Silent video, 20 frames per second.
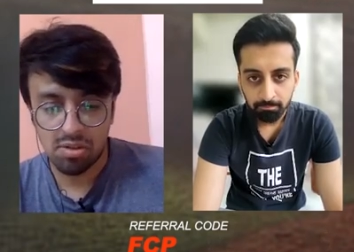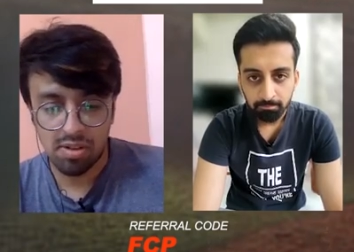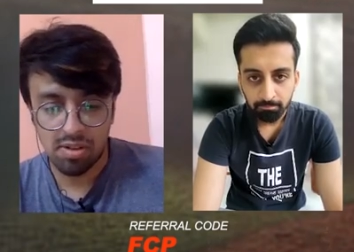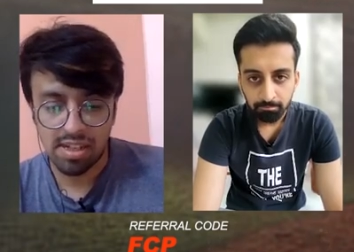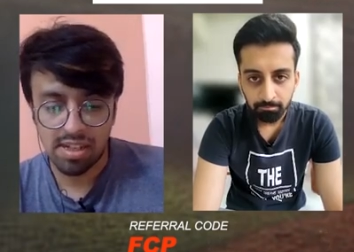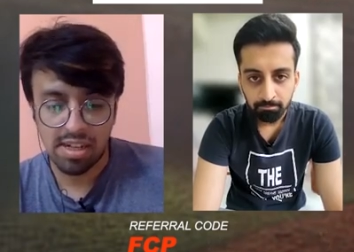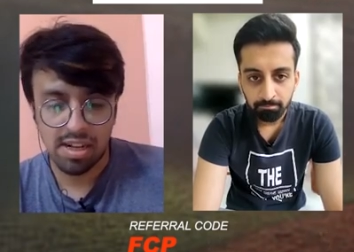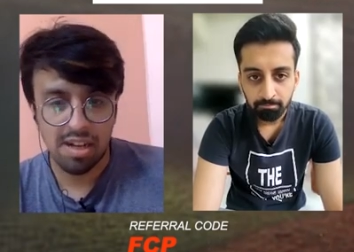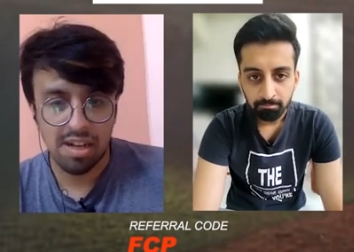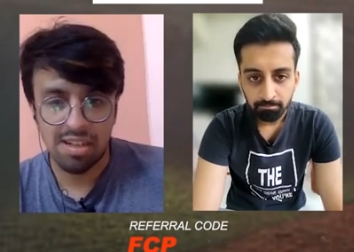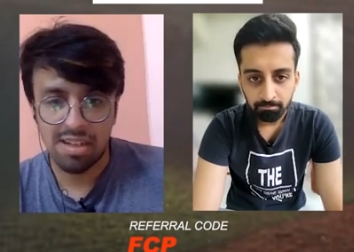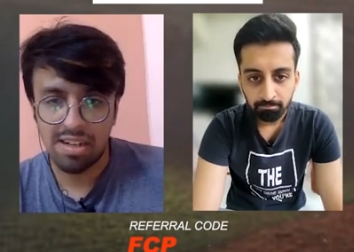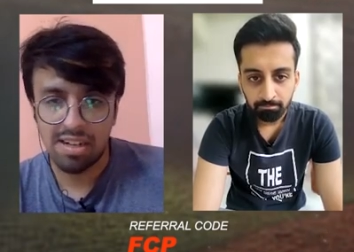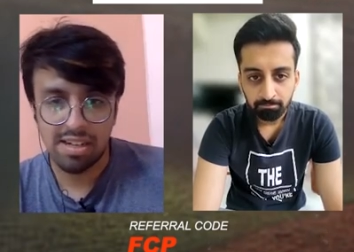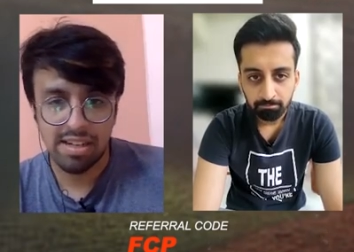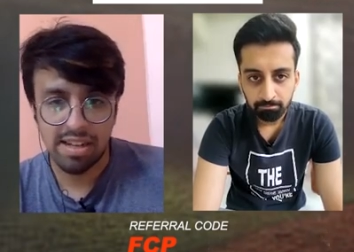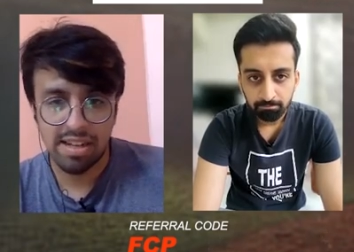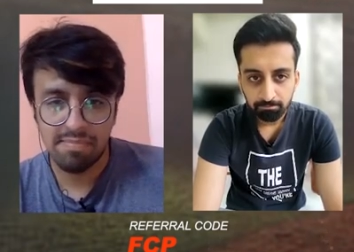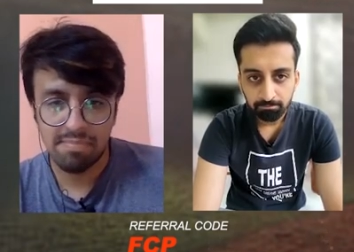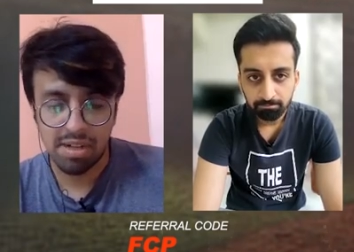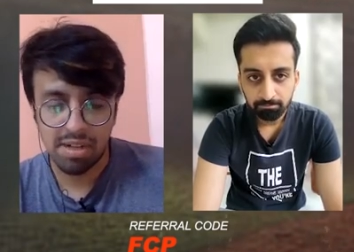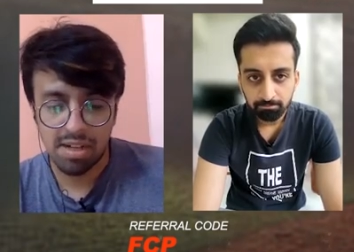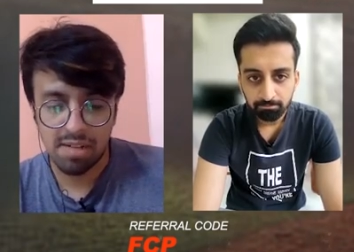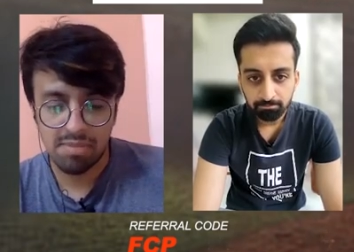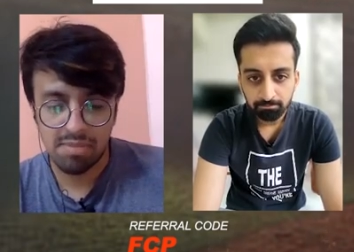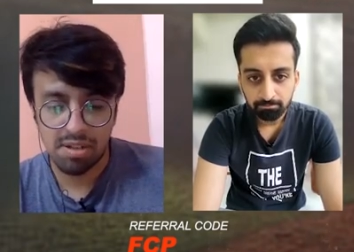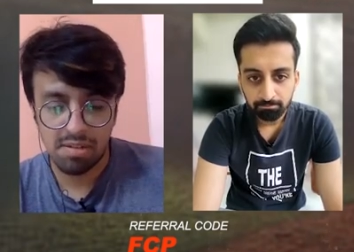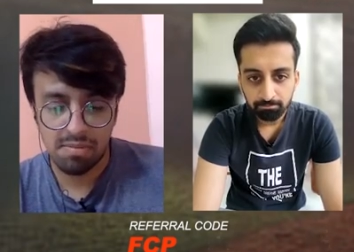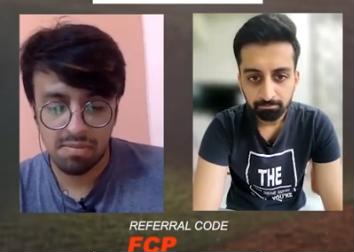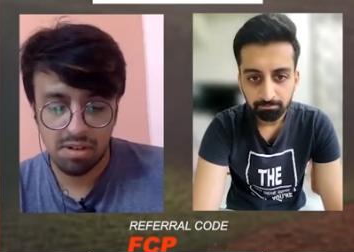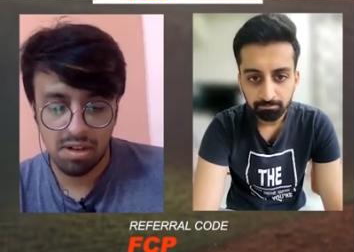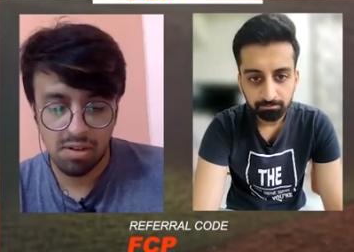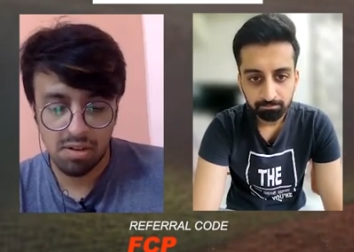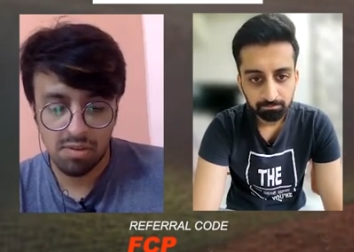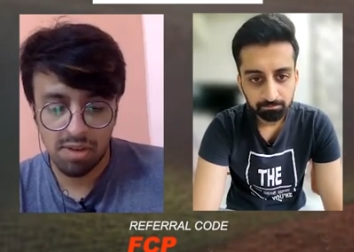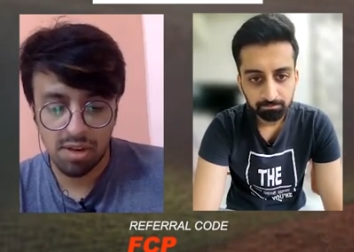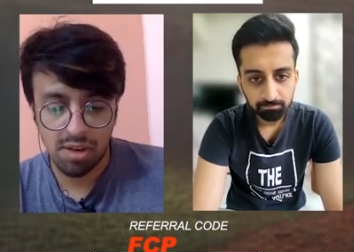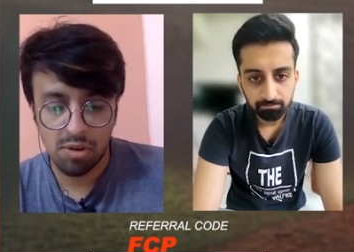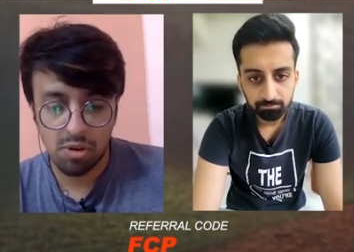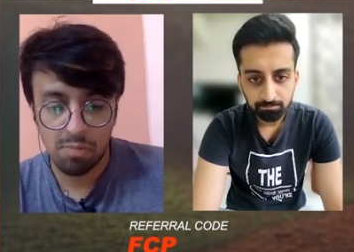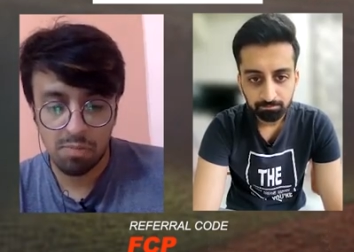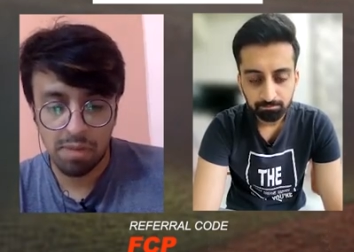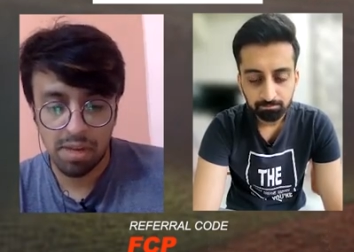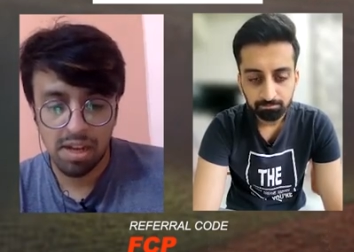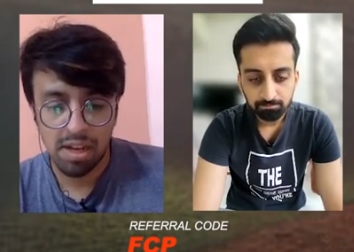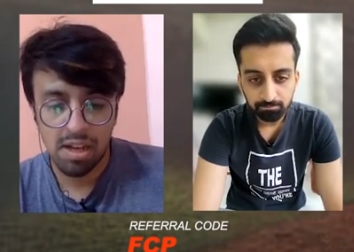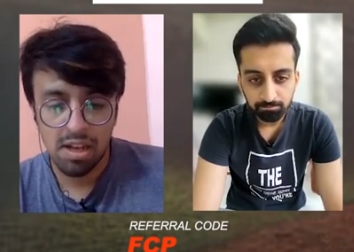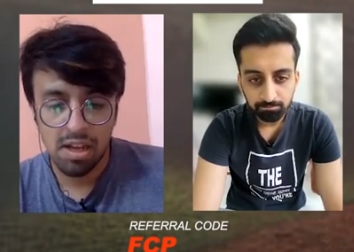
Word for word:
Speaker 1: So I think Khalil then becomes a, a very good pick.